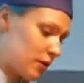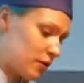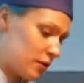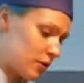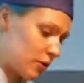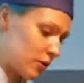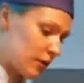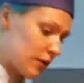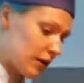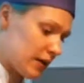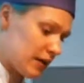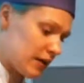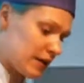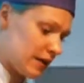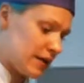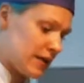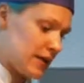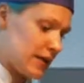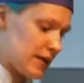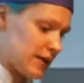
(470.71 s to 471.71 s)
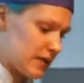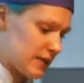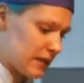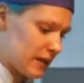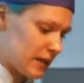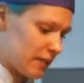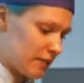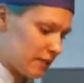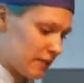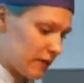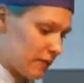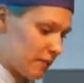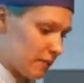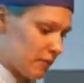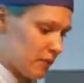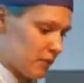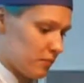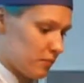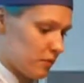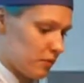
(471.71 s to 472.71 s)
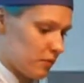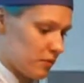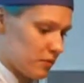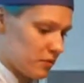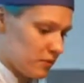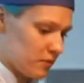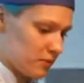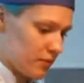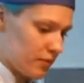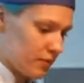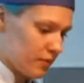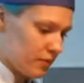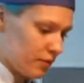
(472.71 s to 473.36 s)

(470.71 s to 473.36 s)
So I'm gonna easily flip the bubbles.